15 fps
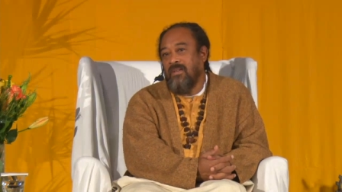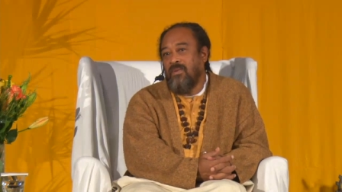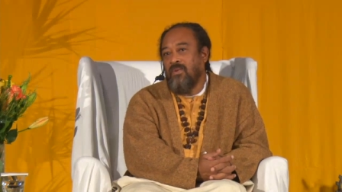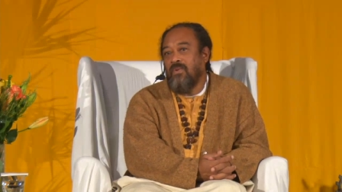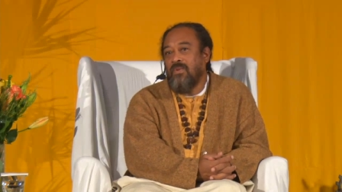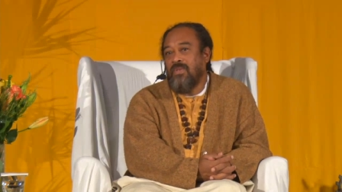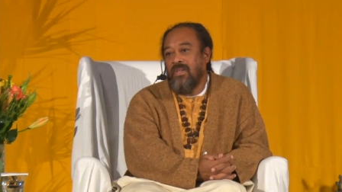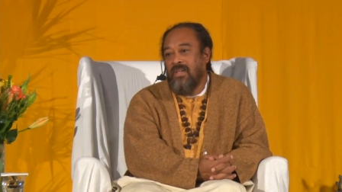And
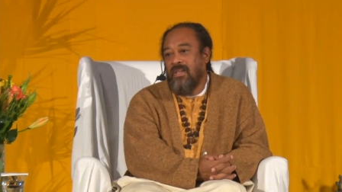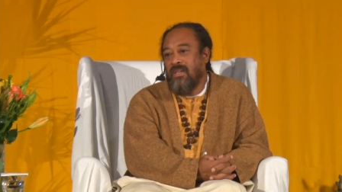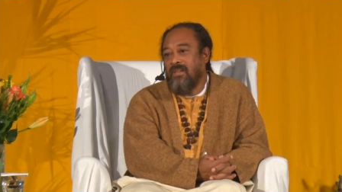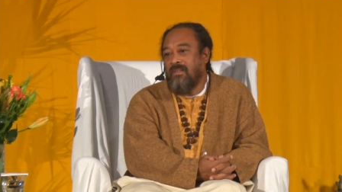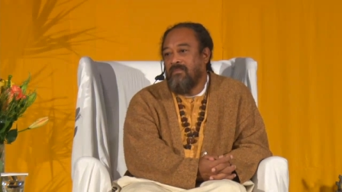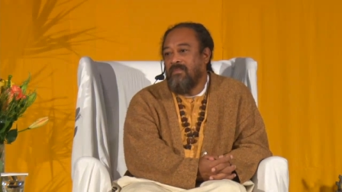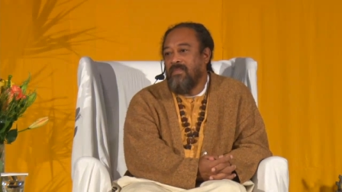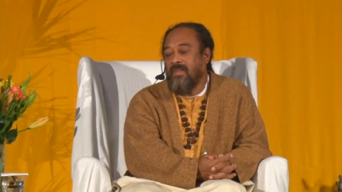you
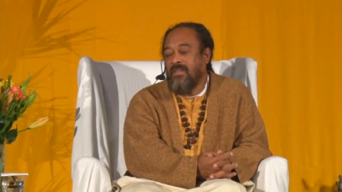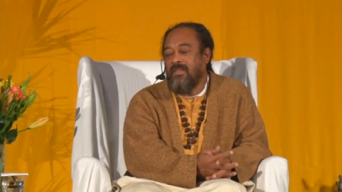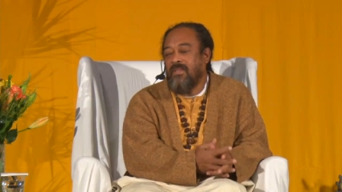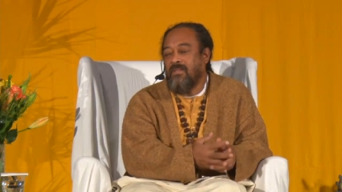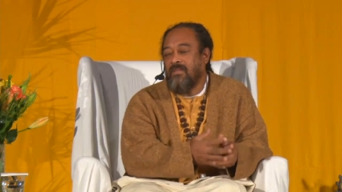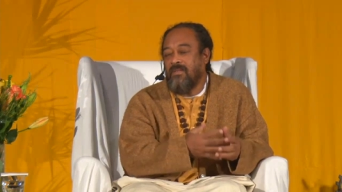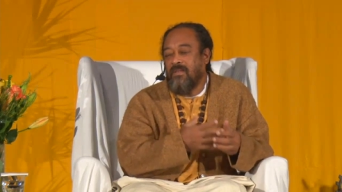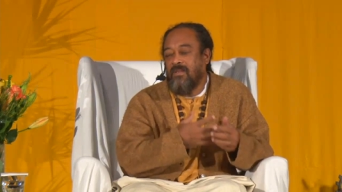say,
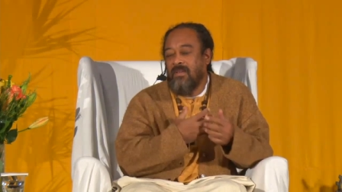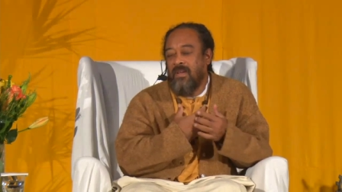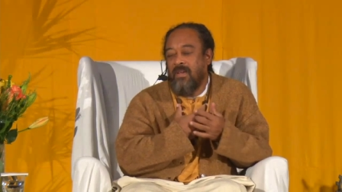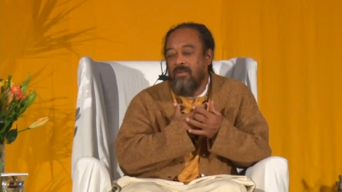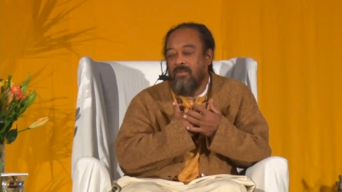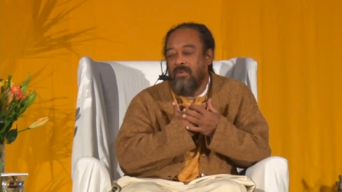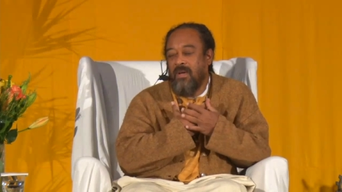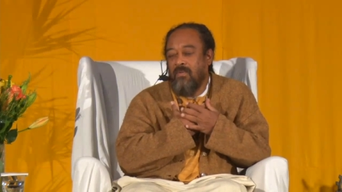this is,
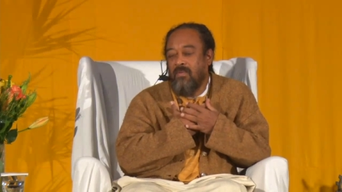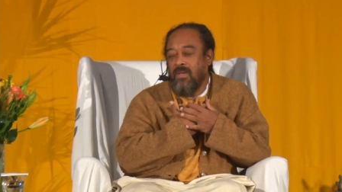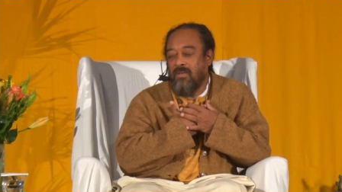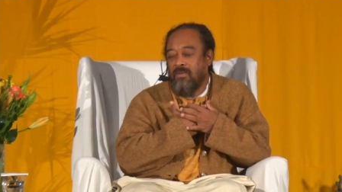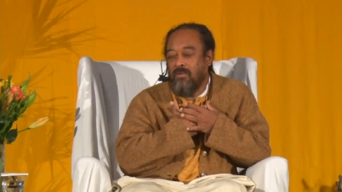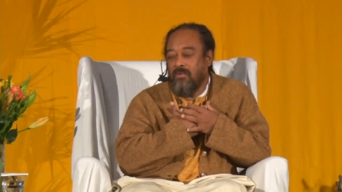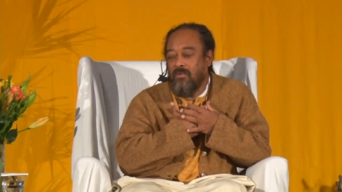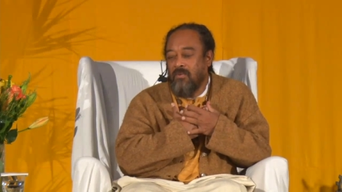I
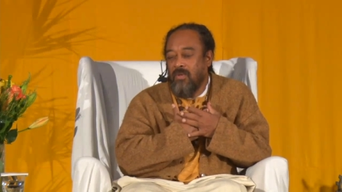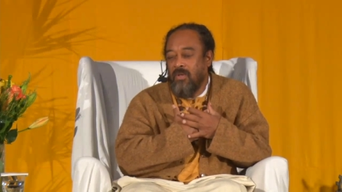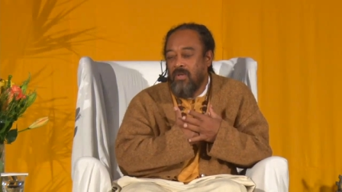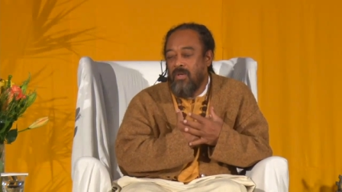want to,